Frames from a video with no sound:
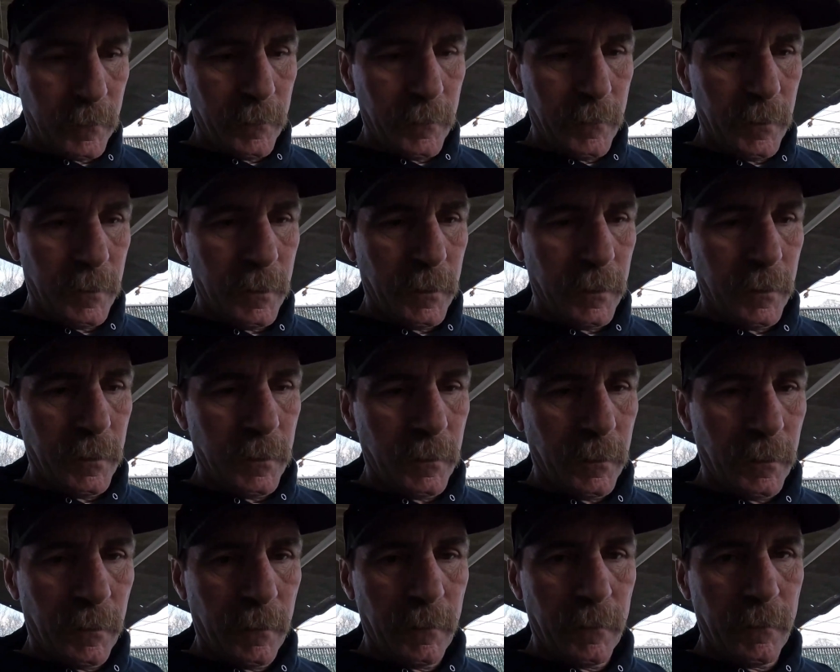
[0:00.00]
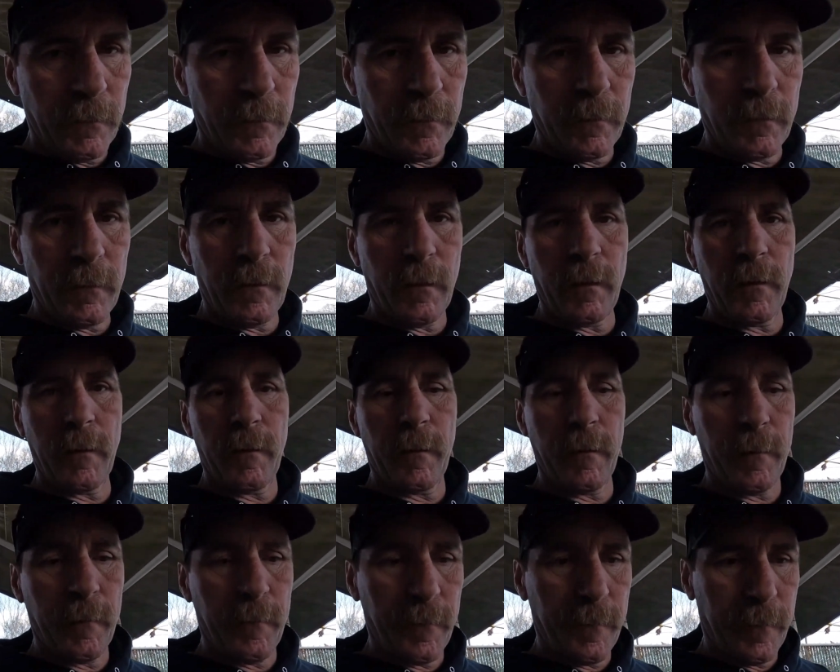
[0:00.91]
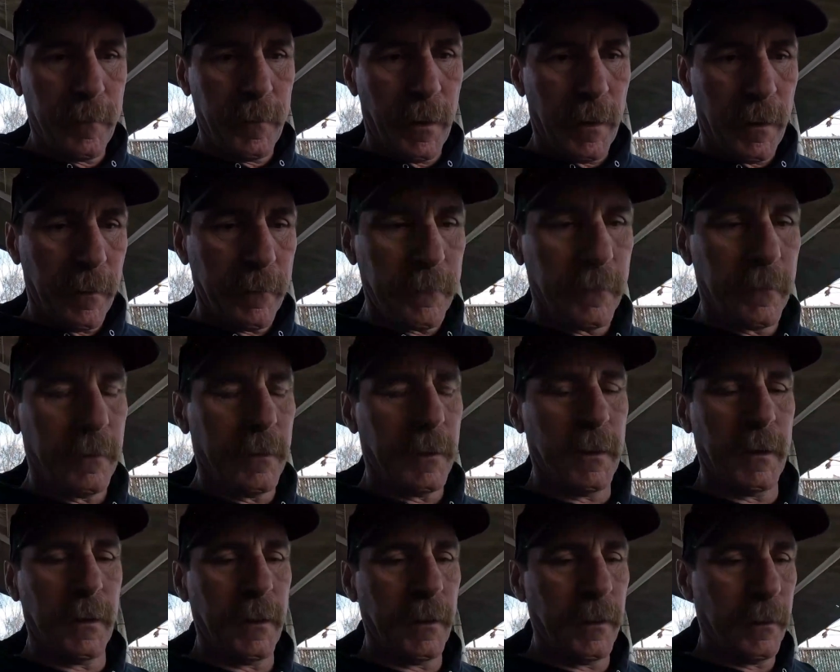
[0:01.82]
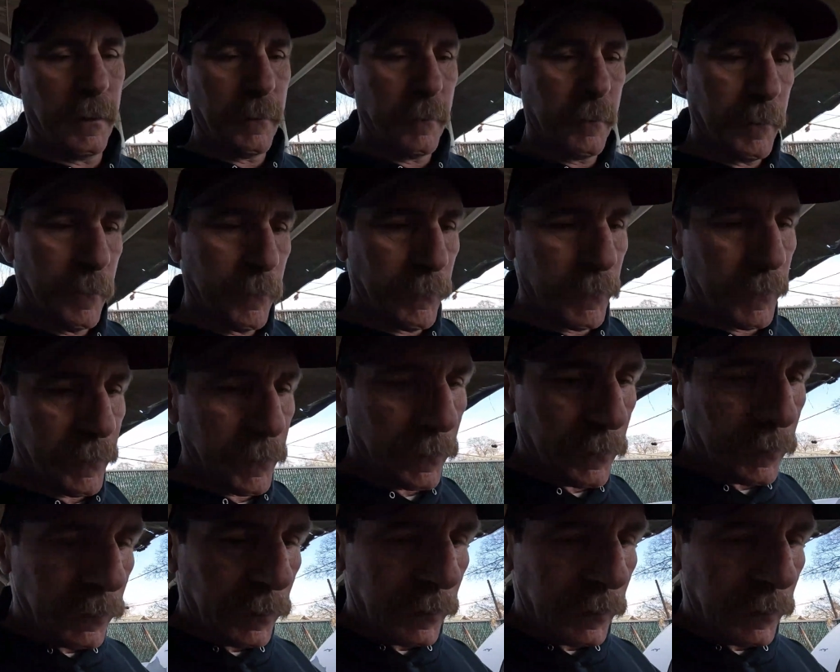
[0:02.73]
that other line, the return